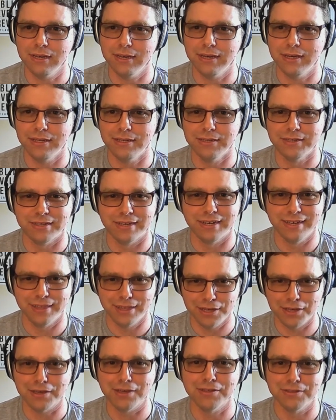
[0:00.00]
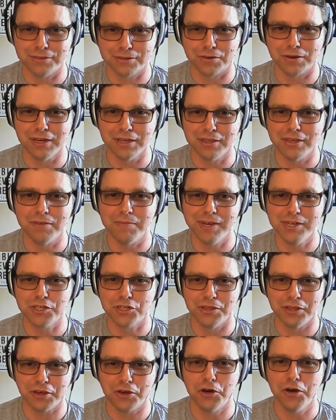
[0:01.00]
is, and I think it's great that you
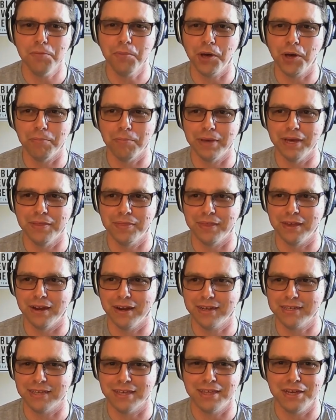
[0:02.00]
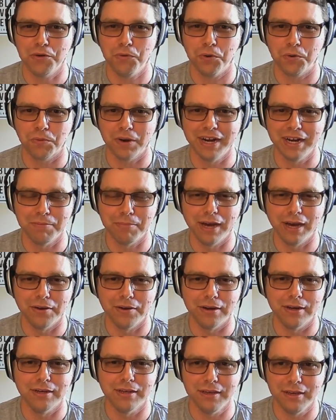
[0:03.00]
mentioned the COBOL bit there, because I think we're right
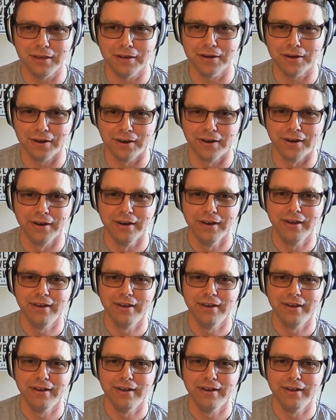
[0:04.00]
about a year